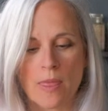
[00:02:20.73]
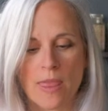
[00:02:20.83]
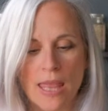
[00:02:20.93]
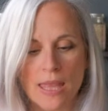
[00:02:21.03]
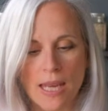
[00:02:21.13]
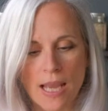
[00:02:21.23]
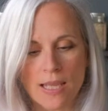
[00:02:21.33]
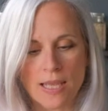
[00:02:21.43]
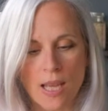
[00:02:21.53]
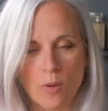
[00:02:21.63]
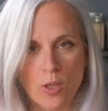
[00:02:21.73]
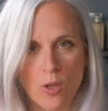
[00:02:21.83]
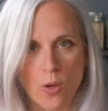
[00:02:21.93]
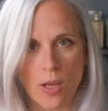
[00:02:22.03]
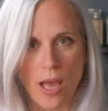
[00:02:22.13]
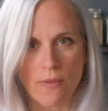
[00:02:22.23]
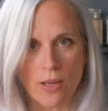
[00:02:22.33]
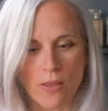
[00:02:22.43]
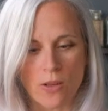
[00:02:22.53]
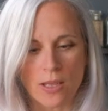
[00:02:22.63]
Then the next day when you go to have
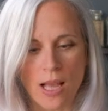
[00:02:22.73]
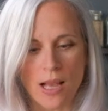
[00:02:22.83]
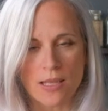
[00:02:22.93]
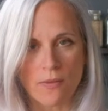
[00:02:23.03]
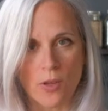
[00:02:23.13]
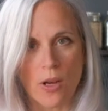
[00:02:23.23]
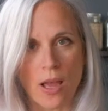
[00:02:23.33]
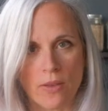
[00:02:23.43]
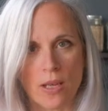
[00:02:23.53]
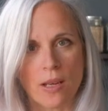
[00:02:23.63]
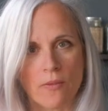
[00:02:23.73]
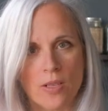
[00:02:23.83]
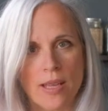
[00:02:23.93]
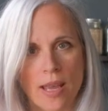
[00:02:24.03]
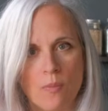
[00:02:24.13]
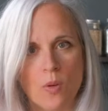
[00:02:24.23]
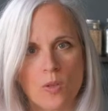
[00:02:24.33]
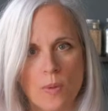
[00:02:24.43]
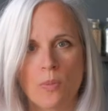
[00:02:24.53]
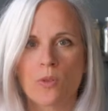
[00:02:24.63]
another glass, if you're having it every day, and
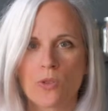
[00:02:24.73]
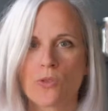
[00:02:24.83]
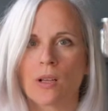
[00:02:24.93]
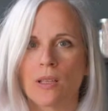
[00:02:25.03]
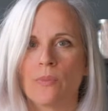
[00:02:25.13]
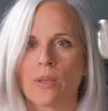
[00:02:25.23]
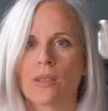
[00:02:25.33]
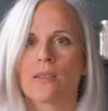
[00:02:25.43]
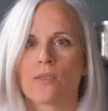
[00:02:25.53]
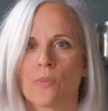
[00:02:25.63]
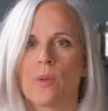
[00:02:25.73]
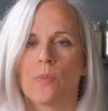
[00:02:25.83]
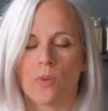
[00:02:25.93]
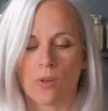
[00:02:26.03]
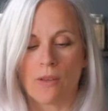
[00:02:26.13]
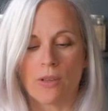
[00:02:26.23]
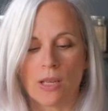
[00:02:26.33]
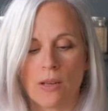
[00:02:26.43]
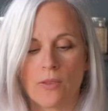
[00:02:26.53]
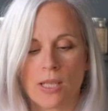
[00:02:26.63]
most people are struggling with this, or people who are having
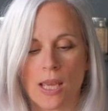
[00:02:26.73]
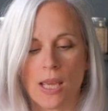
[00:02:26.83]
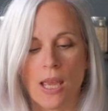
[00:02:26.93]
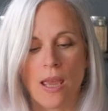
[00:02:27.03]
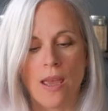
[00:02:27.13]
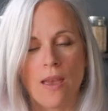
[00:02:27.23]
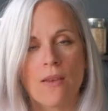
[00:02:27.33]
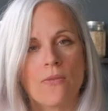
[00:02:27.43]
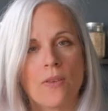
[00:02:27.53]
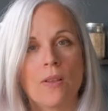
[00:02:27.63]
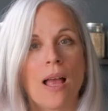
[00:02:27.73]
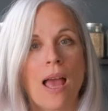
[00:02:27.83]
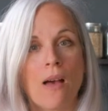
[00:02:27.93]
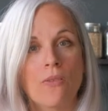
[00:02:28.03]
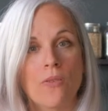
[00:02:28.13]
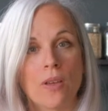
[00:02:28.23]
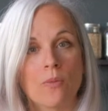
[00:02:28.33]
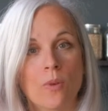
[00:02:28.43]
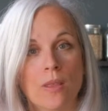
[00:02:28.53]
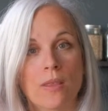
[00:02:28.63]
it every day, fill half of
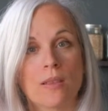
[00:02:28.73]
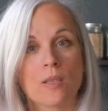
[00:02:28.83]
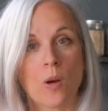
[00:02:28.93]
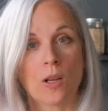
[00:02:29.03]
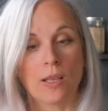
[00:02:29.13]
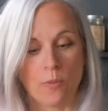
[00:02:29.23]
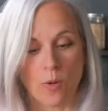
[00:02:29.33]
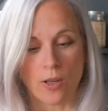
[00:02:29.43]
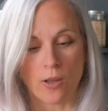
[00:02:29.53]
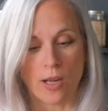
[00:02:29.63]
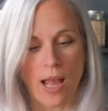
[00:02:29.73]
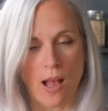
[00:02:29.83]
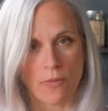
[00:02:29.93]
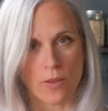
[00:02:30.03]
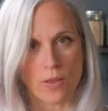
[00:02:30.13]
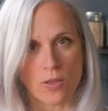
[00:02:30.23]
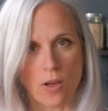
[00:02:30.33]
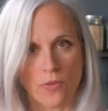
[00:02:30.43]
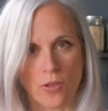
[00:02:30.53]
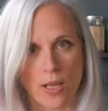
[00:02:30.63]
it with the sparkling water and half with the
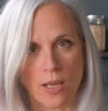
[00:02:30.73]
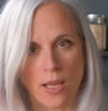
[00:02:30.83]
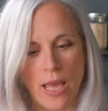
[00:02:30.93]
soft drink.